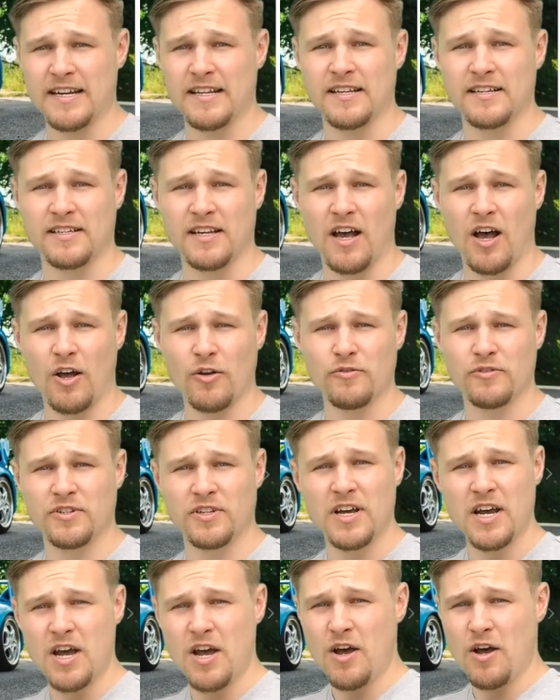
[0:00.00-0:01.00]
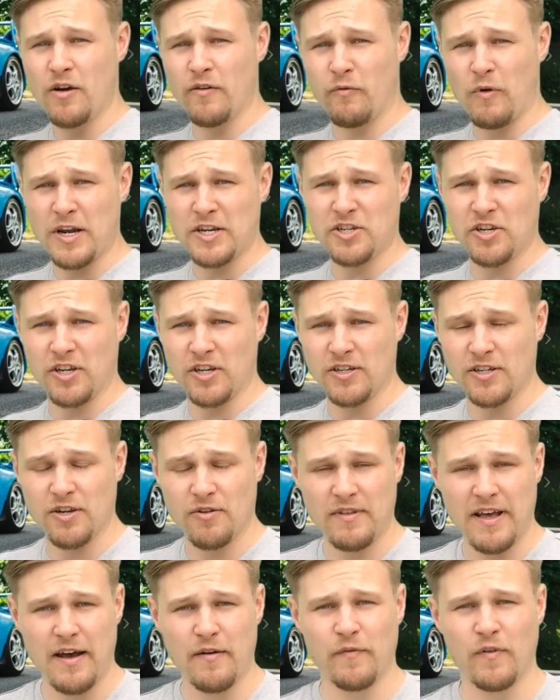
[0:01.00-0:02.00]
There's a host of ways you can
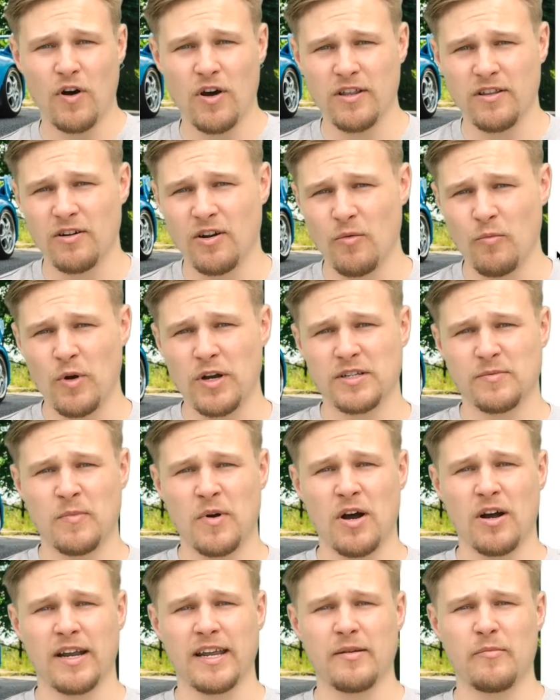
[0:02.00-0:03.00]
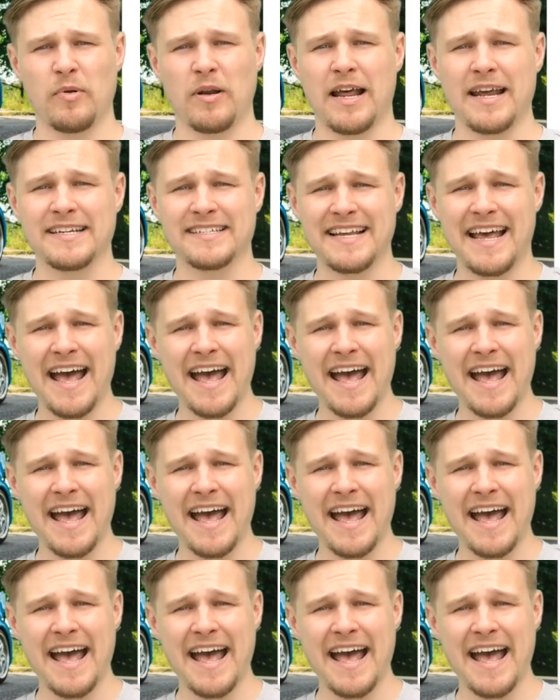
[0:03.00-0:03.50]
do that via the Nineworks marketplace.